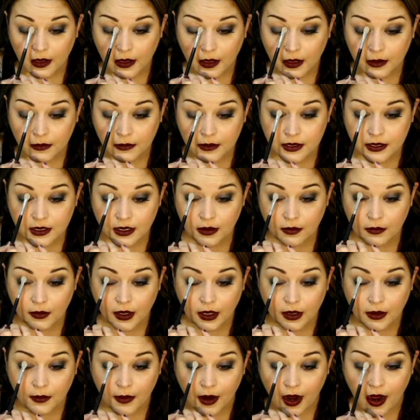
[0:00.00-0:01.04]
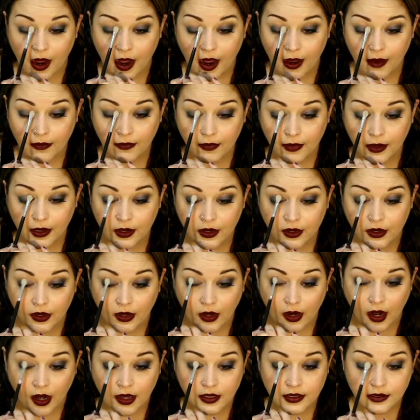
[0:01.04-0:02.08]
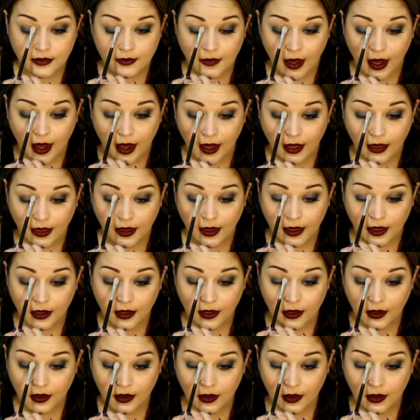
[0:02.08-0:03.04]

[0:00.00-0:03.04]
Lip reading: And I'm just going to bring it about halfway across my eyelid,